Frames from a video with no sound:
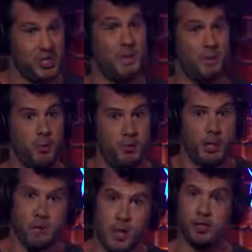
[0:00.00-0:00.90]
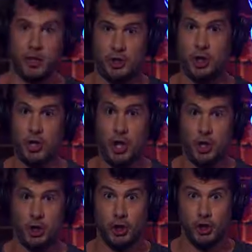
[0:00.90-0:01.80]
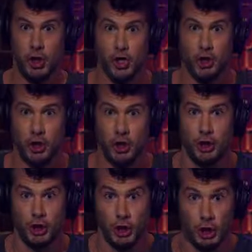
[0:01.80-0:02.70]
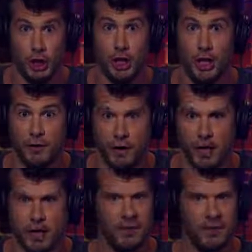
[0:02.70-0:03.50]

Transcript: some people will be like, man, you just need a good sativa.